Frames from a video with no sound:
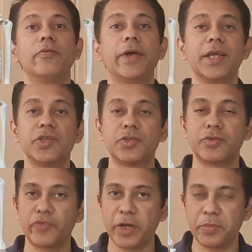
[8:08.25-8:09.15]
various
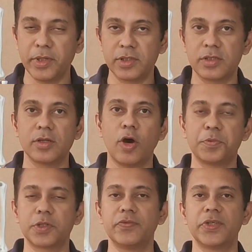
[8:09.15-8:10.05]
treatment
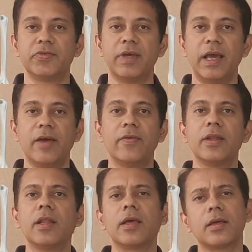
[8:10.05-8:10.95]
options which we have
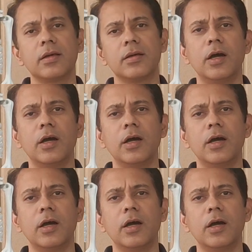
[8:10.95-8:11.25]
and like